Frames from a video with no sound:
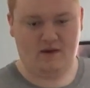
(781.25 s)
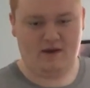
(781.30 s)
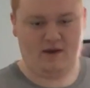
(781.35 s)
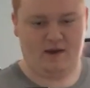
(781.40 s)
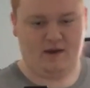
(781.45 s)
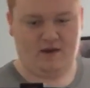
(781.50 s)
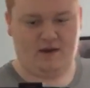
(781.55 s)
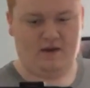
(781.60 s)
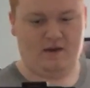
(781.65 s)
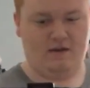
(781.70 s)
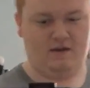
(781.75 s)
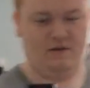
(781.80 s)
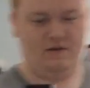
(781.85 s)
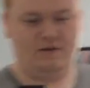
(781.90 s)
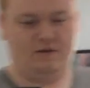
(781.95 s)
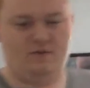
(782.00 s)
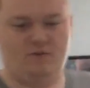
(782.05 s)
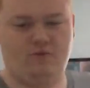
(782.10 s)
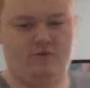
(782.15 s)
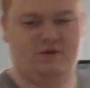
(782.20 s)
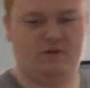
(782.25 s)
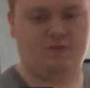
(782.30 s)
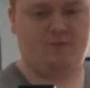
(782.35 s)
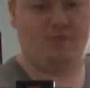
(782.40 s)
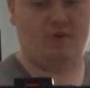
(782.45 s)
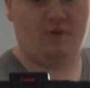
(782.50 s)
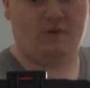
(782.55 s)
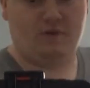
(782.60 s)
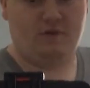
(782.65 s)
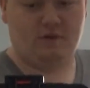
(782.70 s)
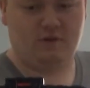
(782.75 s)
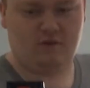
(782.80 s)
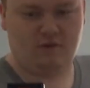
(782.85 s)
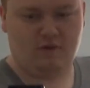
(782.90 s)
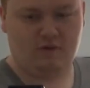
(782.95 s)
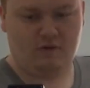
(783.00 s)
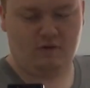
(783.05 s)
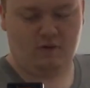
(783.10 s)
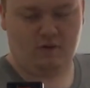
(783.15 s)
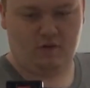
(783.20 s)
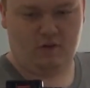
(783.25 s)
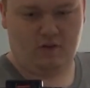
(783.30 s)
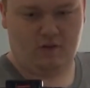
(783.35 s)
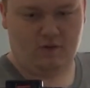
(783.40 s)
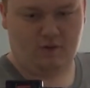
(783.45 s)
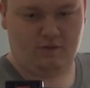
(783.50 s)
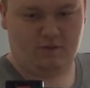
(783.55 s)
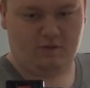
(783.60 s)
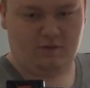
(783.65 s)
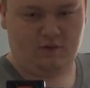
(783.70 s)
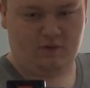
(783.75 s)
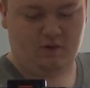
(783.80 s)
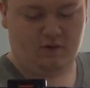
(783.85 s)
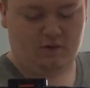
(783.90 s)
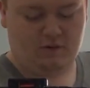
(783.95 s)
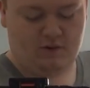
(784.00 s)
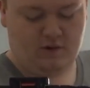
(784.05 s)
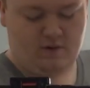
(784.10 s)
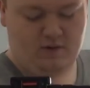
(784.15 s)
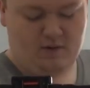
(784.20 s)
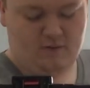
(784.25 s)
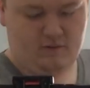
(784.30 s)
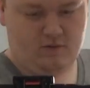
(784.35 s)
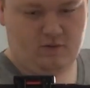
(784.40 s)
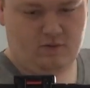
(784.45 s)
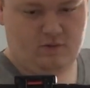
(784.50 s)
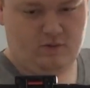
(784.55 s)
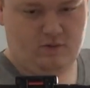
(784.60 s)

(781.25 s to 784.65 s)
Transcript: and we'll just put this closer so I don't have to